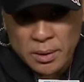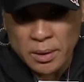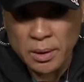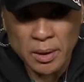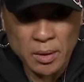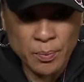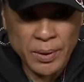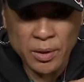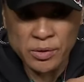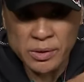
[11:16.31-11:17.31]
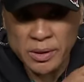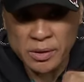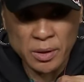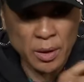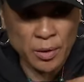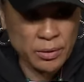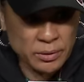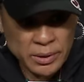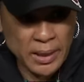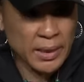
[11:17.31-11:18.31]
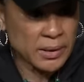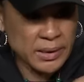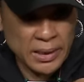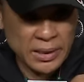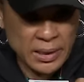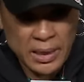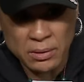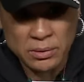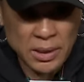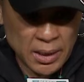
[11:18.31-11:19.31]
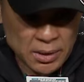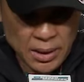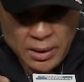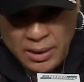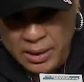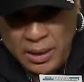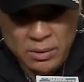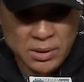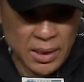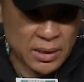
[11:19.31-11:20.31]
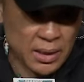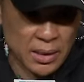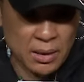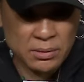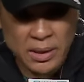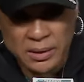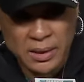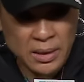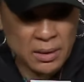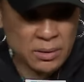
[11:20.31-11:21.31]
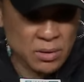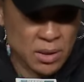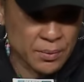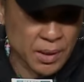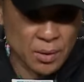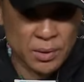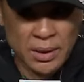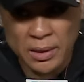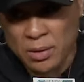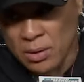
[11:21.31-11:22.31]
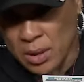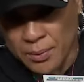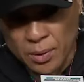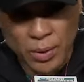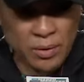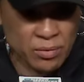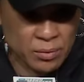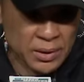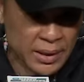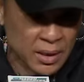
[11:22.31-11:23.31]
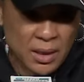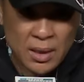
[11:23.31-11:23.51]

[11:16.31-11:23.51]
you know, piercings alert. Hey, take that out. Hey, take that out. Take that out. Take that out. Don't come in here with that. Don't come in the weight room with that.